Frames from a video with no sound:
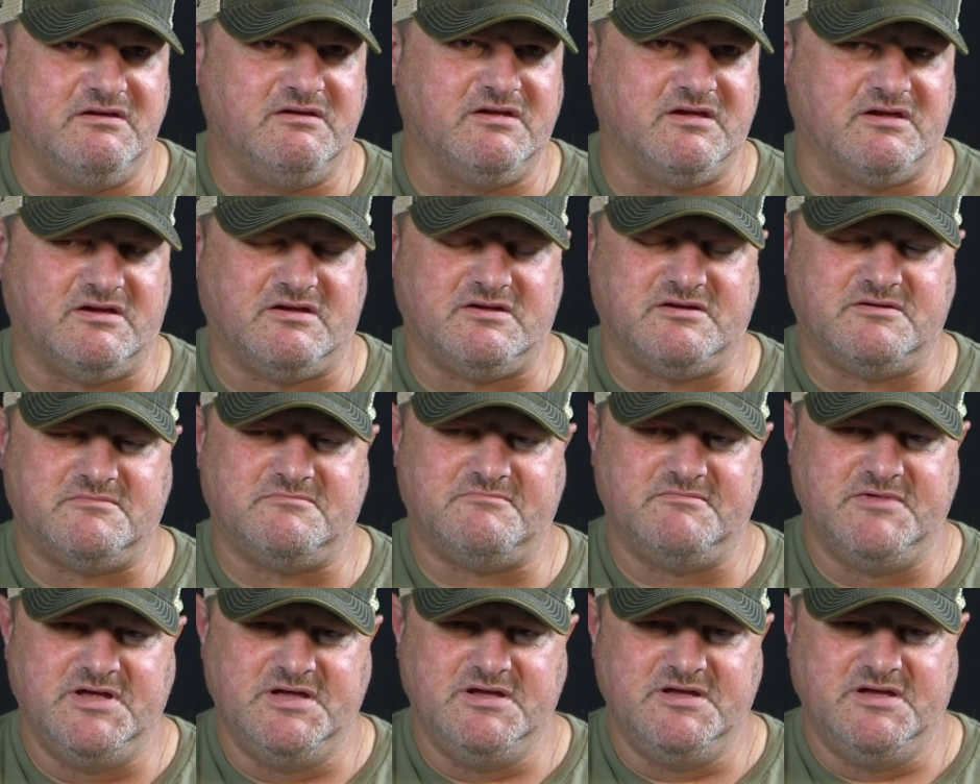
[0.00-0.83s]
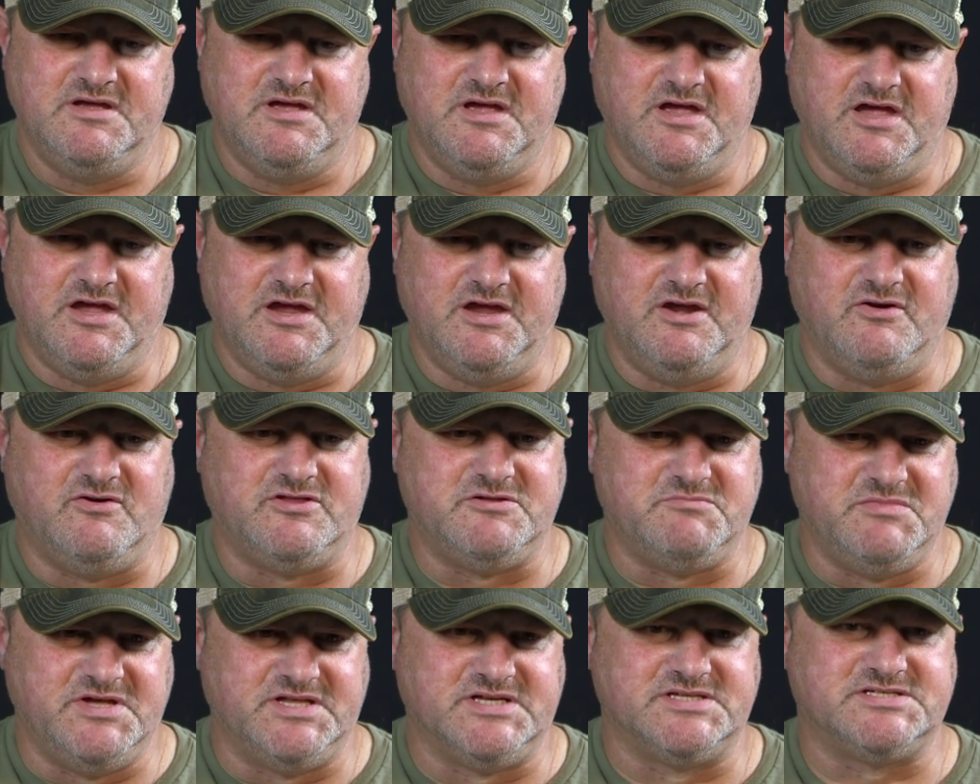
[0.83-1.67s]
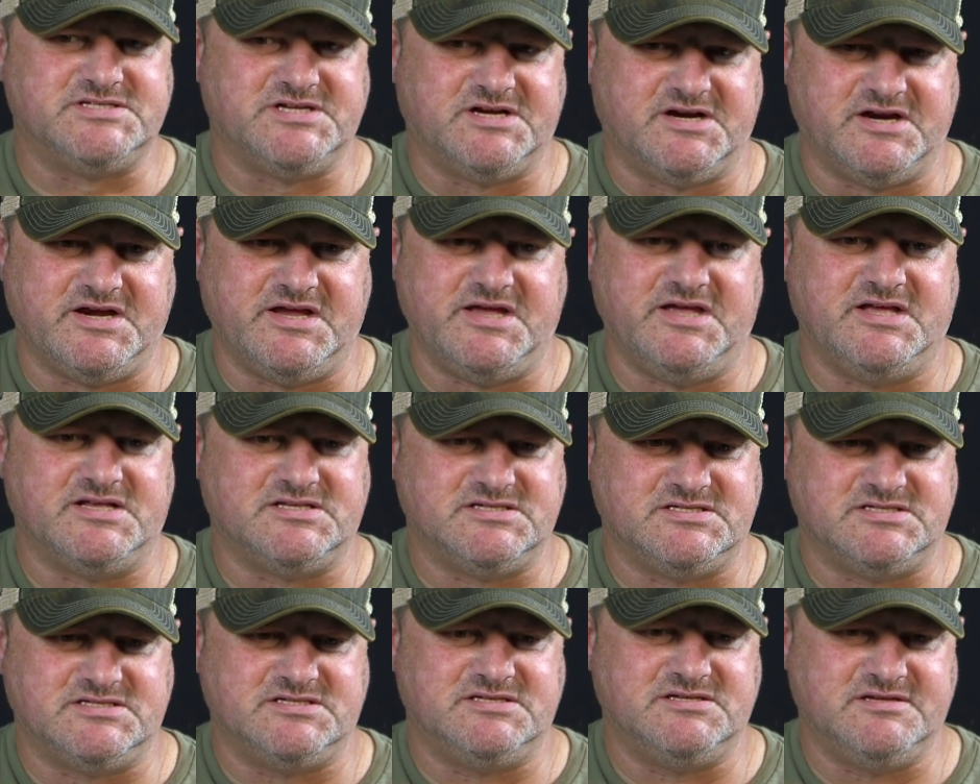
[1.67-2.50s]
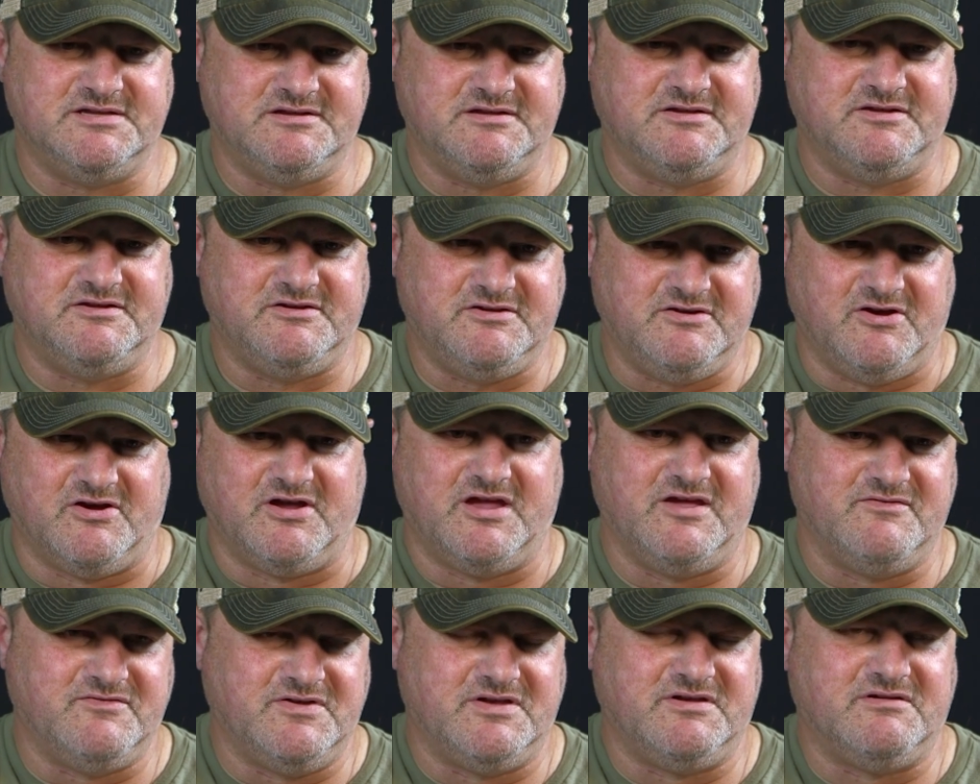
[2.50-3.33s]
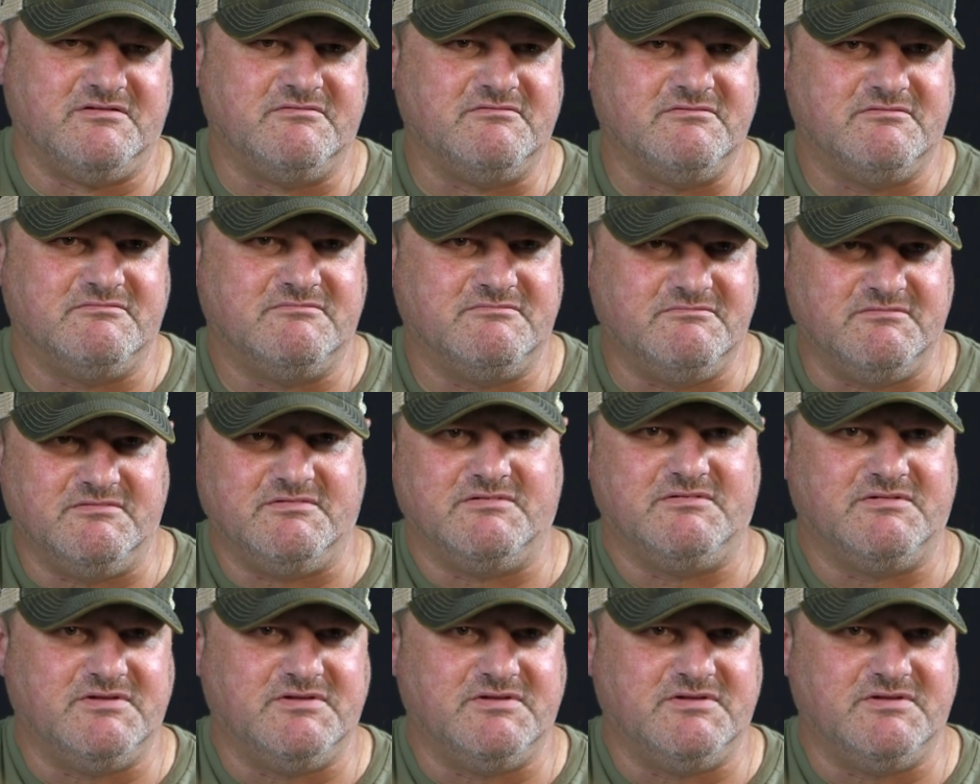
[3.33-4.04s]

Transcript: You know, in the military, it's you're given